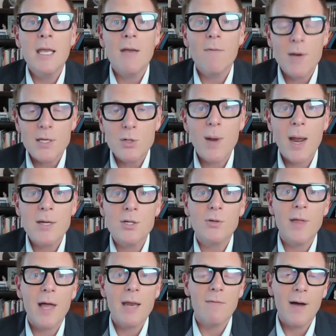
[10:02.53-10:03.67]
If we do enter
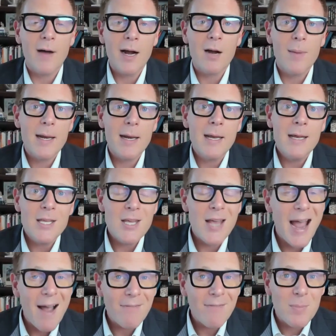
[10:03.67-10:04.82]
that environment, you have